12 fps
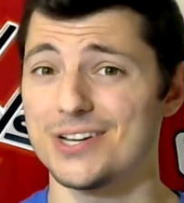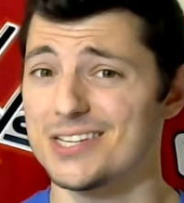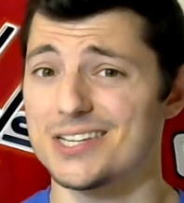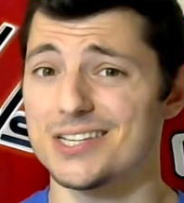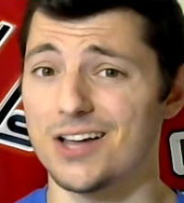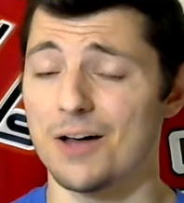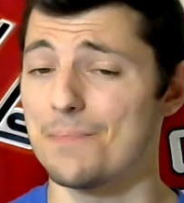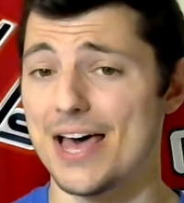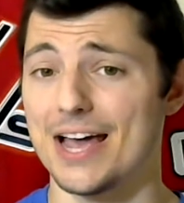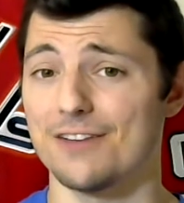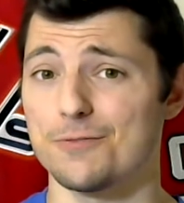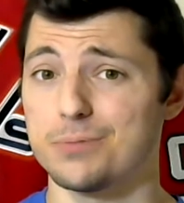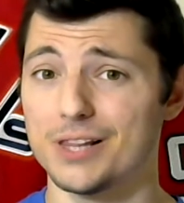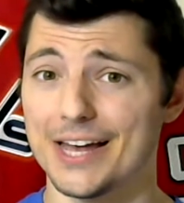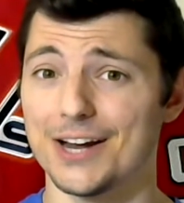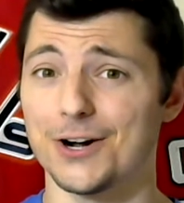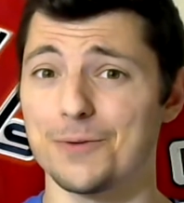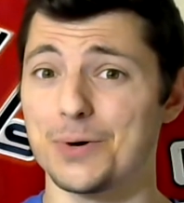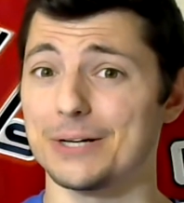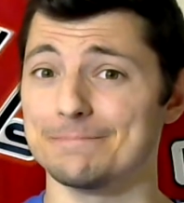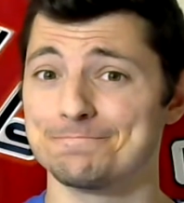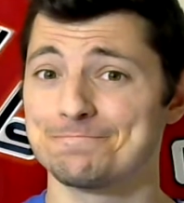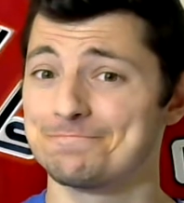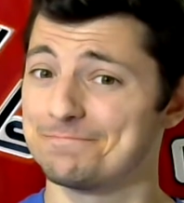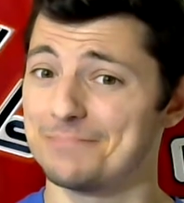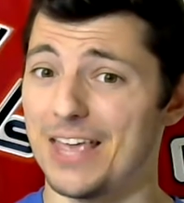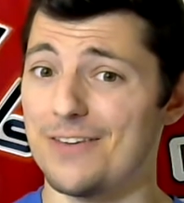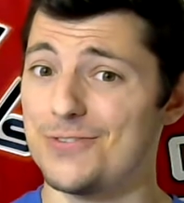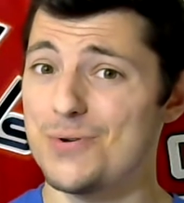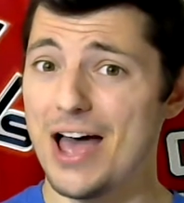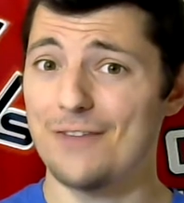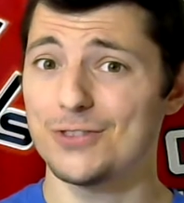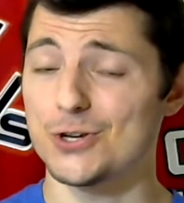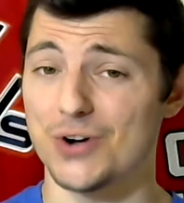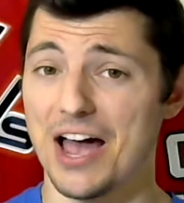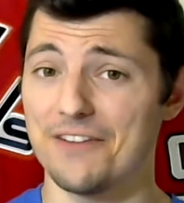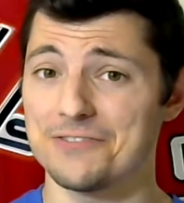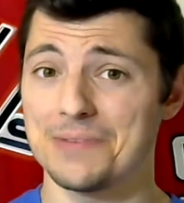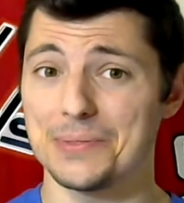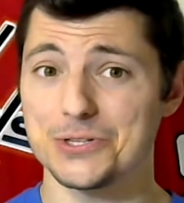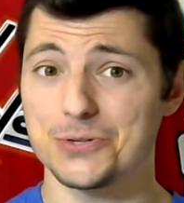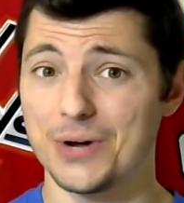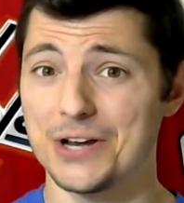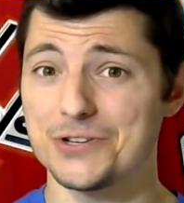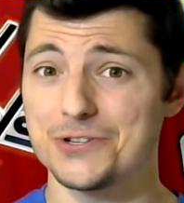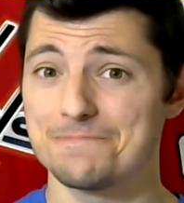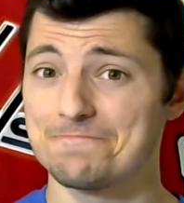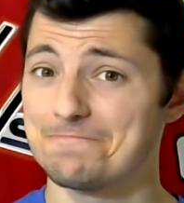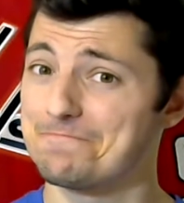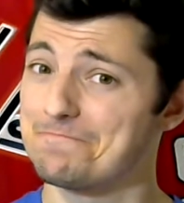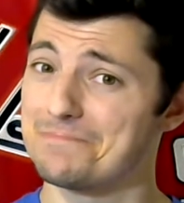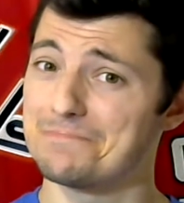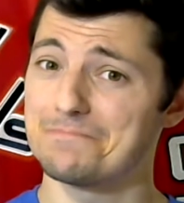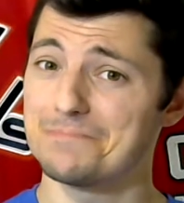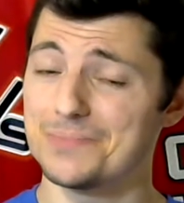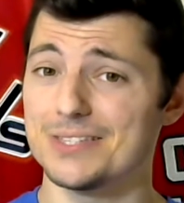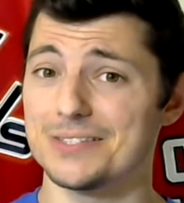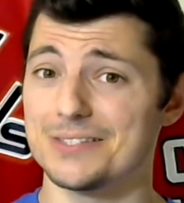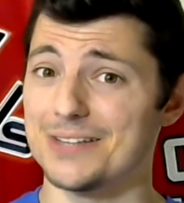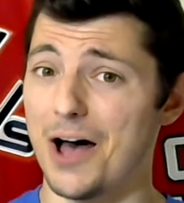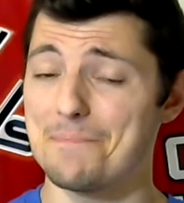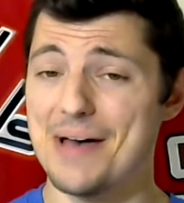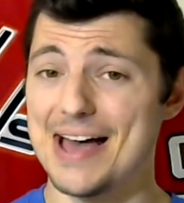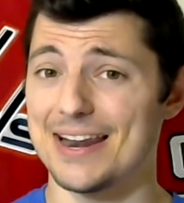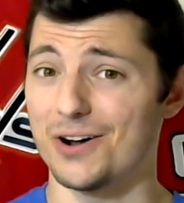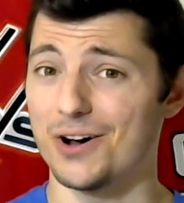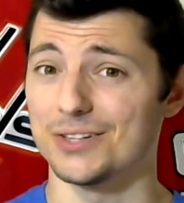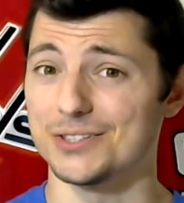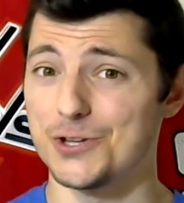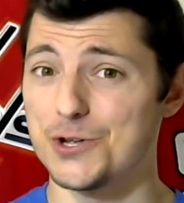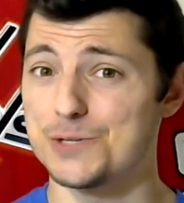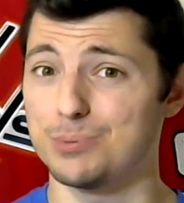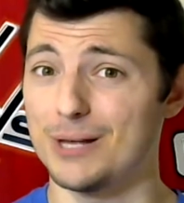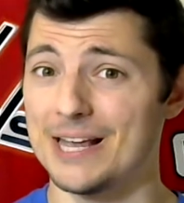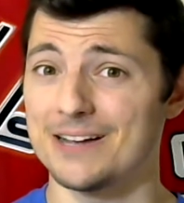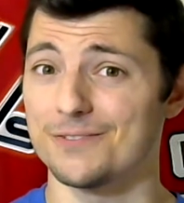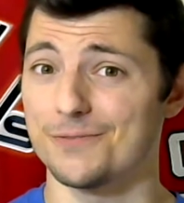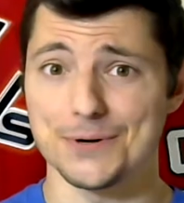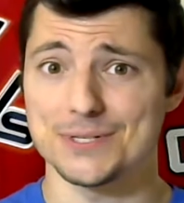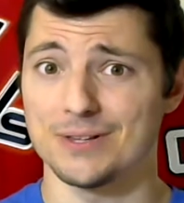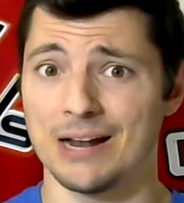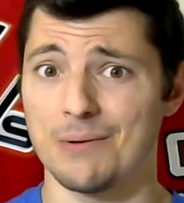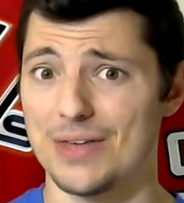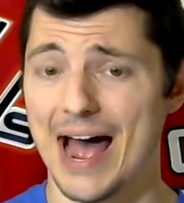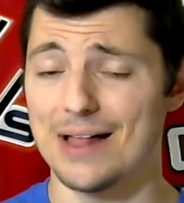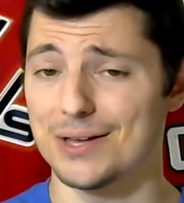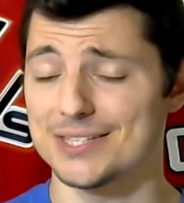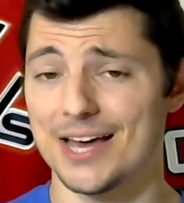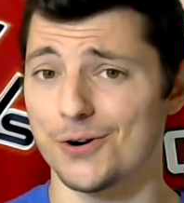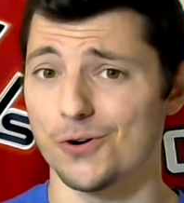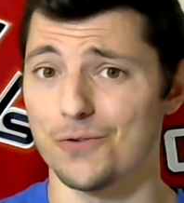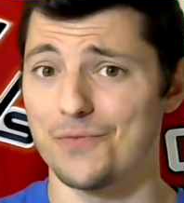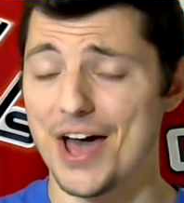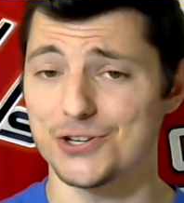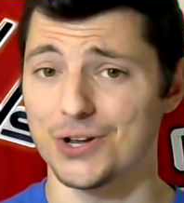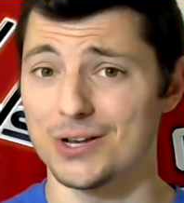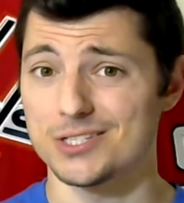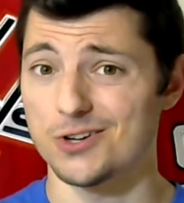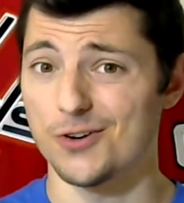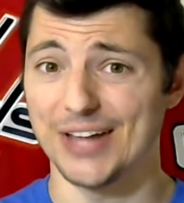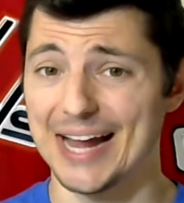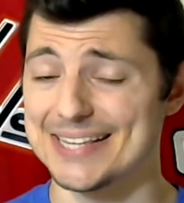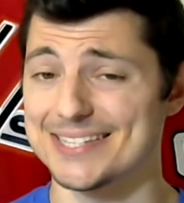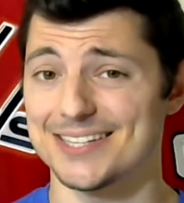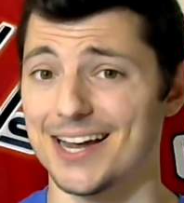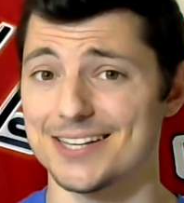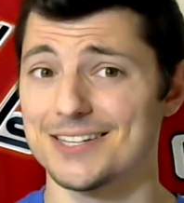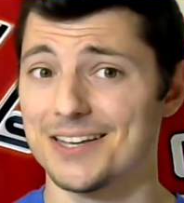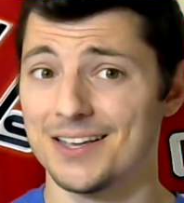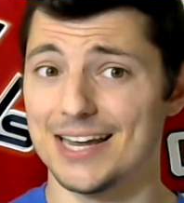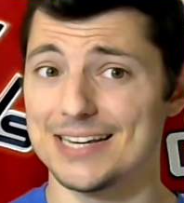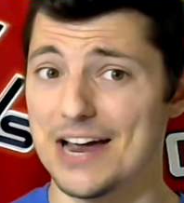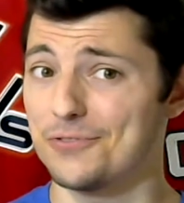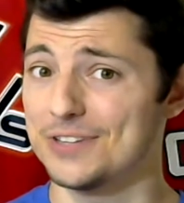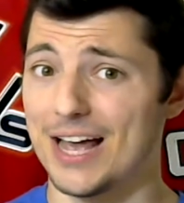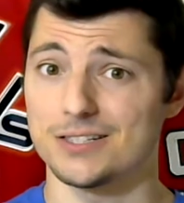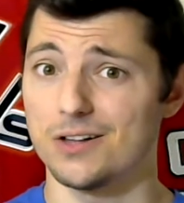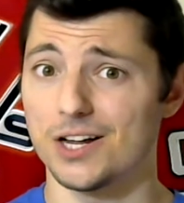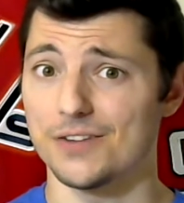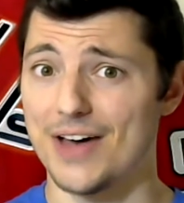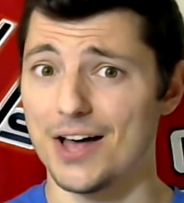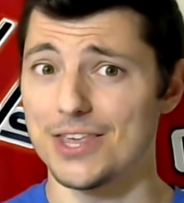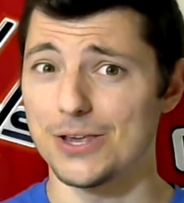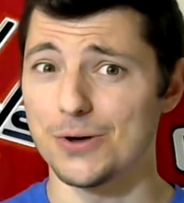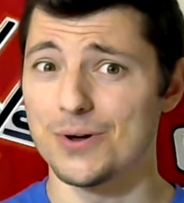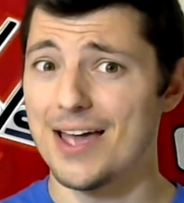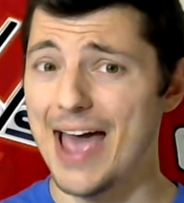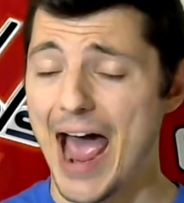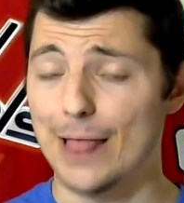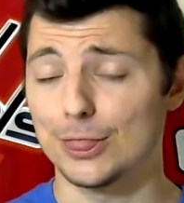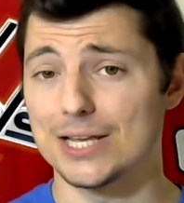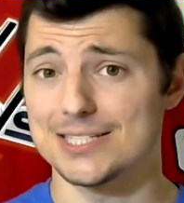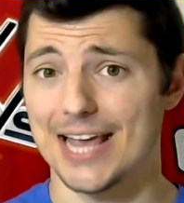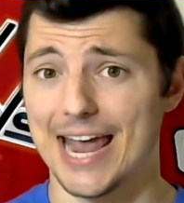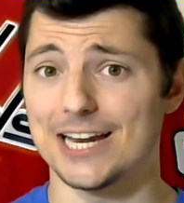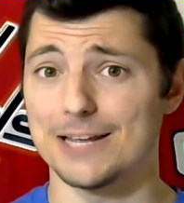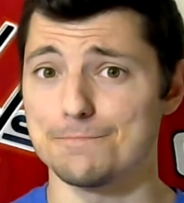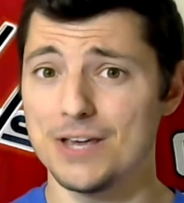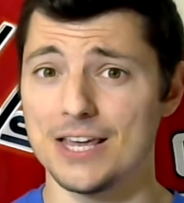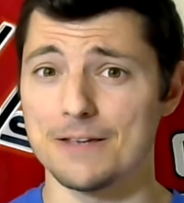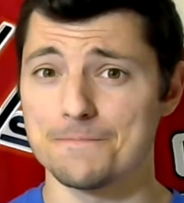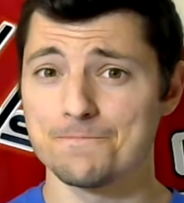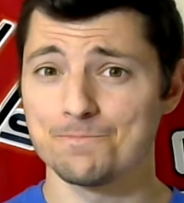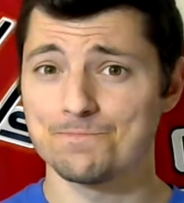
He's a scumbag of a player, but if you have to draft him at this range, not bad at all. The dude's playing first line with Alexander Ovechkin, so if that sticks, he definitely has a lot of value at this ADP.